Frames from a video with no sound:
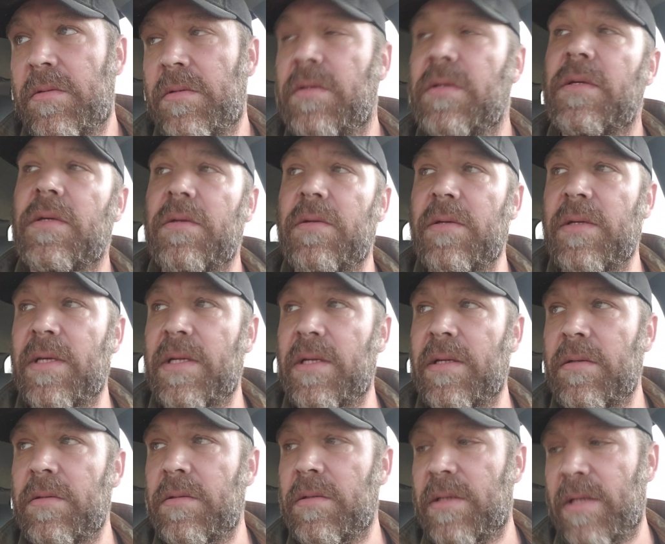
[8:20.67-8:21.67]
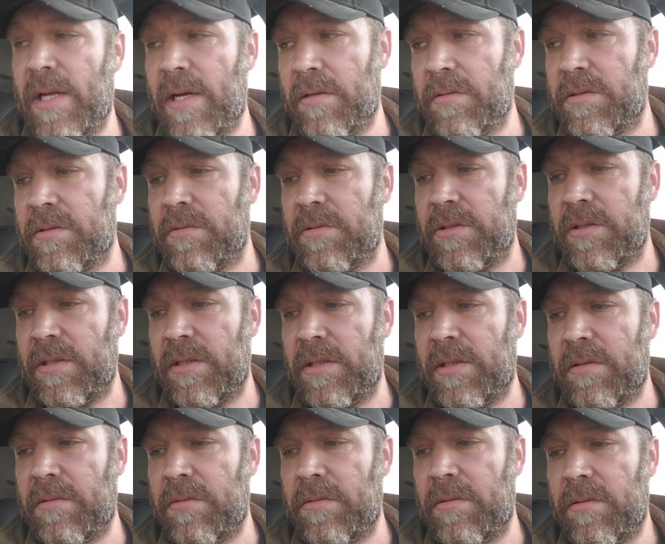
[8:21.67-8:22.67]
You can get in, get out so she can
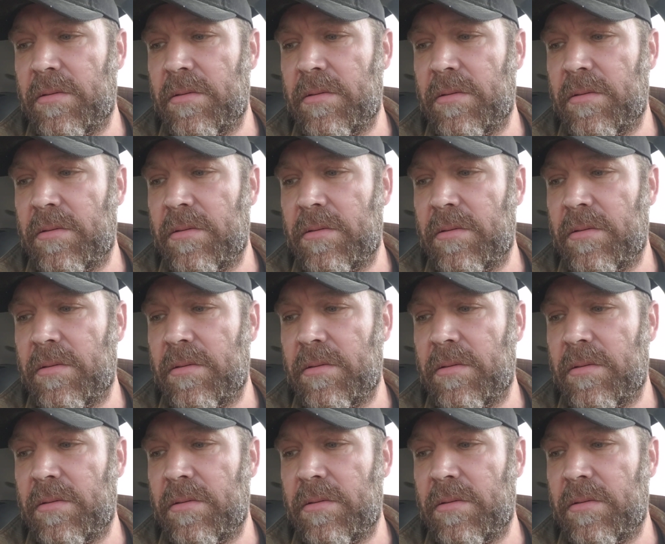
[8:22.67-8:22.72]
get in.